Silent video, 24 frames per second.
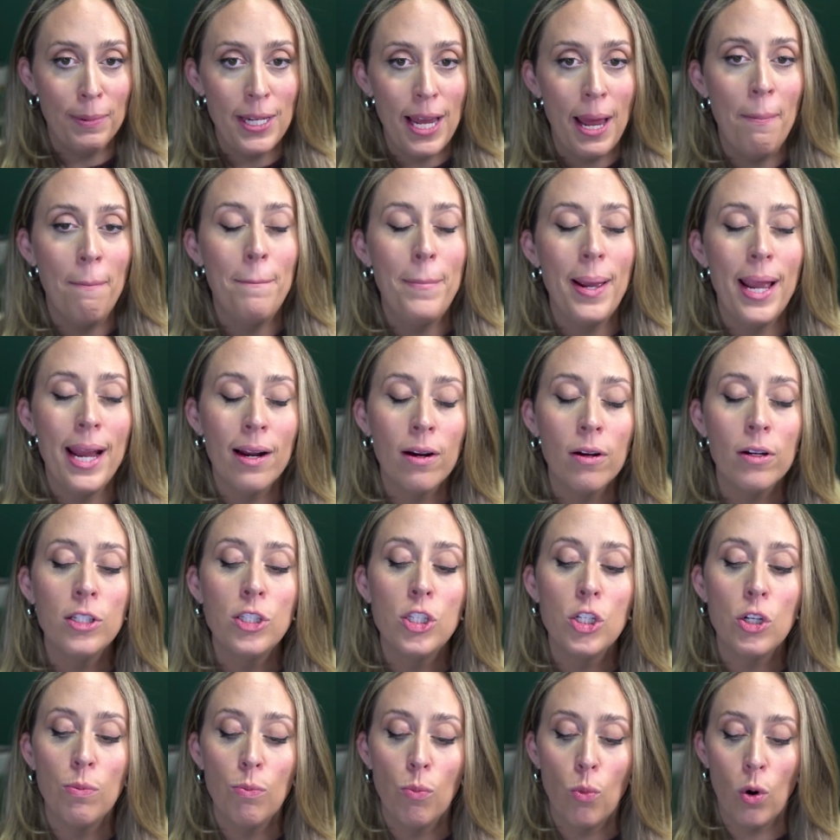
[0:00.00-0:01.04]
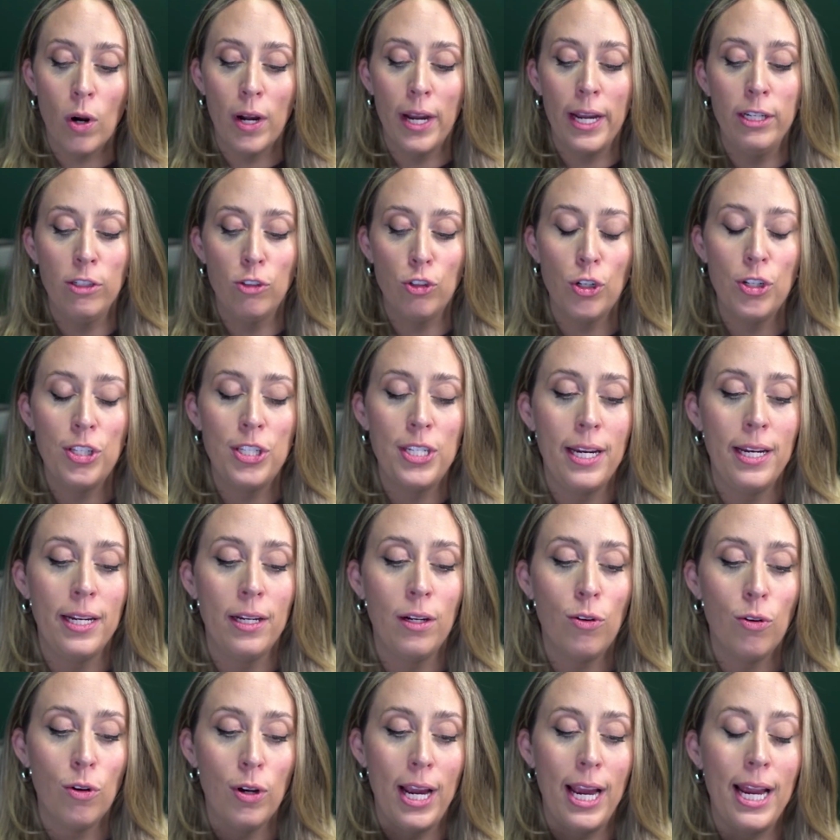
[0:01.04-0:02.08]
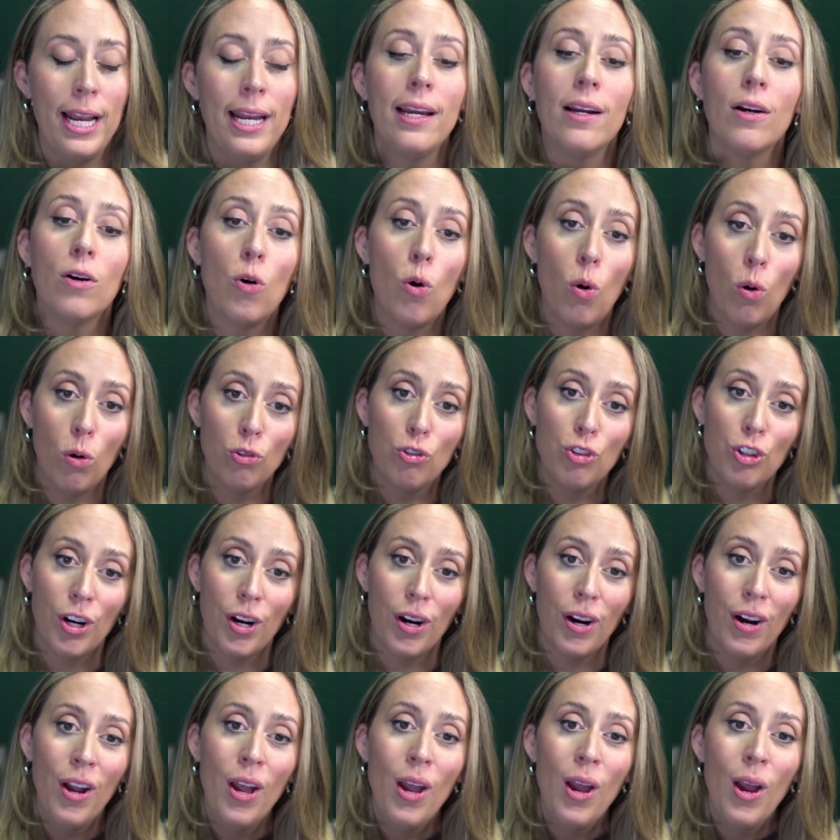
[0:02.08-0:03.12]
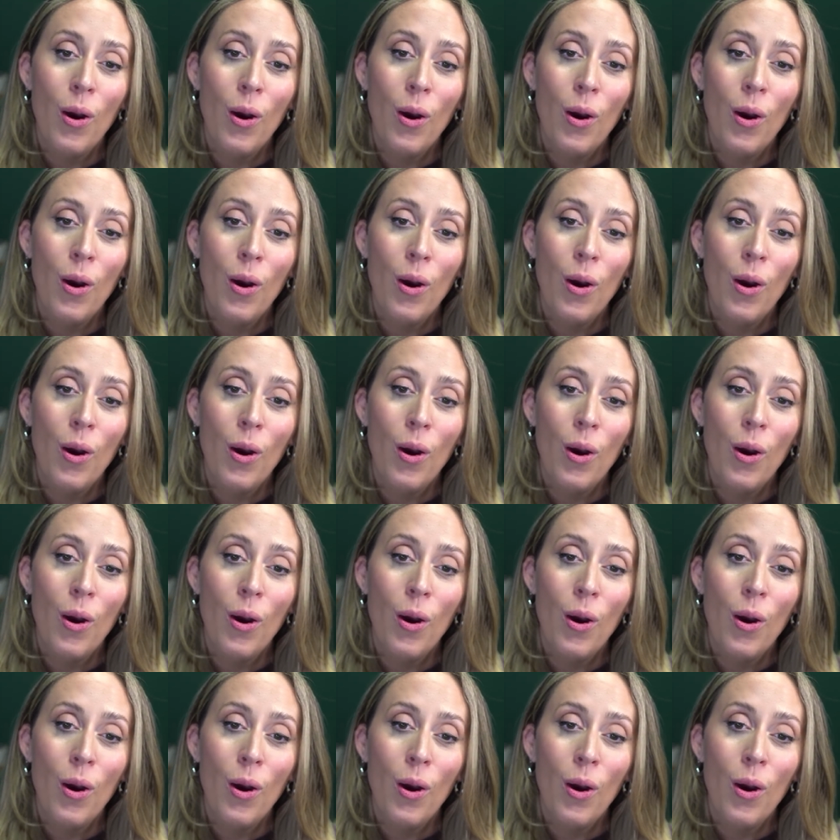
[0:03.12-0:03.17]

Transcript: and parents are more interested in creating a culture